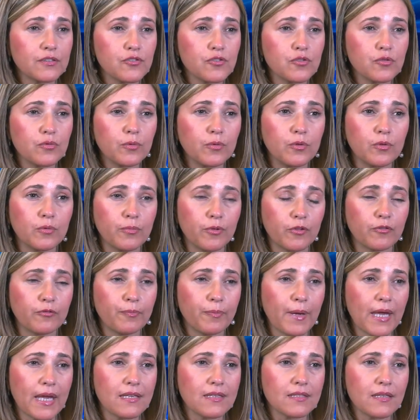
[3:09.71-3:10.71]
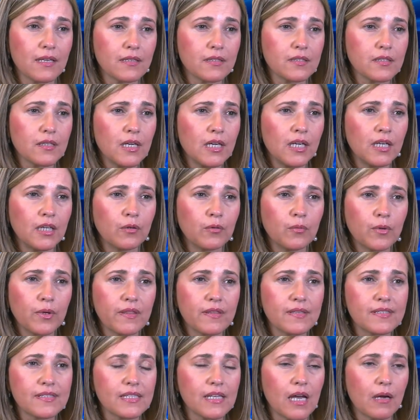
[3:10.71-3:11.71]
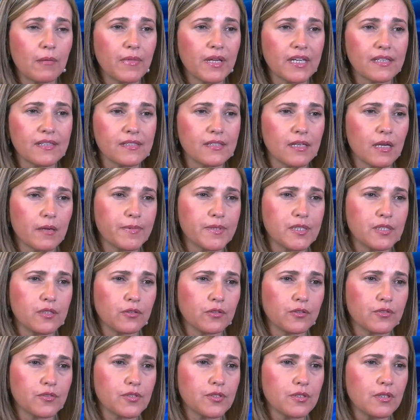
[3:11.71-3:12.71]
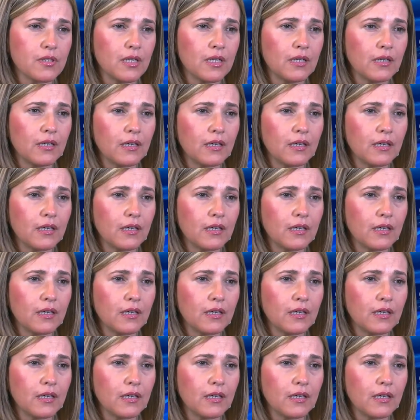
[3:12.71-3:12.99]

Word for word: subgroup of patients with some exceptions.